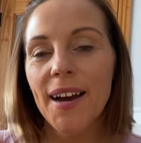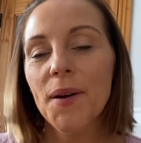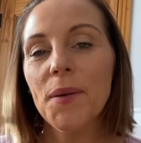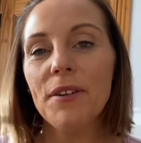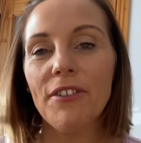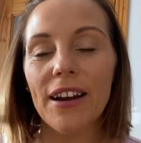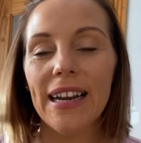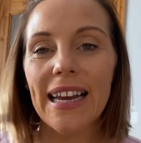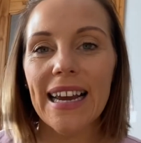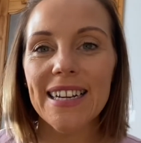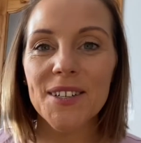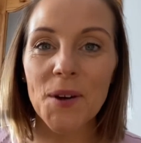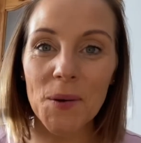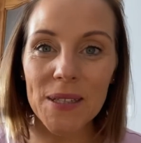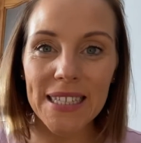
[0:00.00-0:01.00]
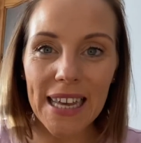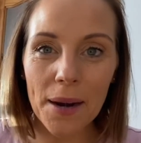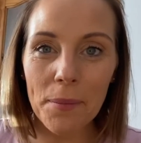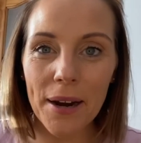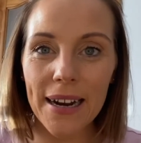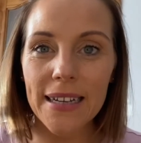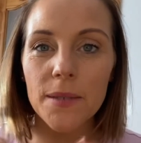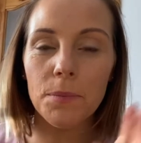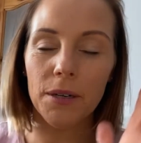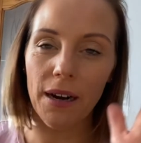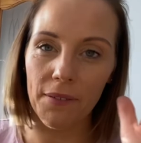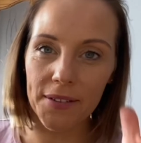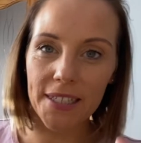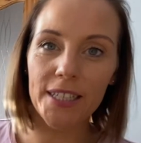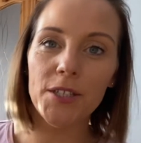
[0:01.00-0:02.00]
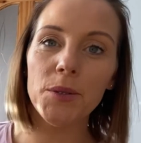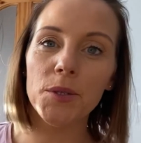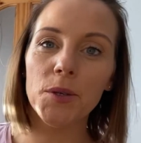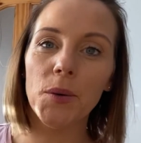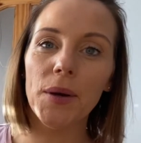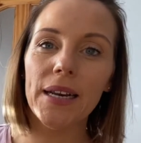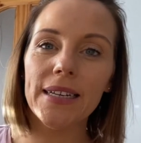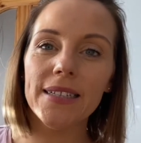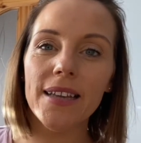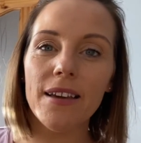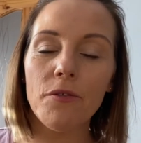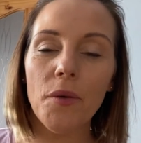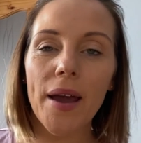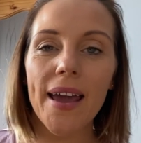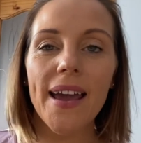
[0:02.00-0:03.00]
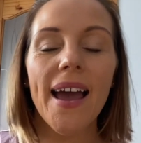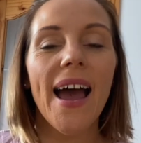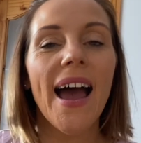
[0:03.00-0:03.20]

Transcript: We finally get to go and celebrate, but obviously do so in a safe way.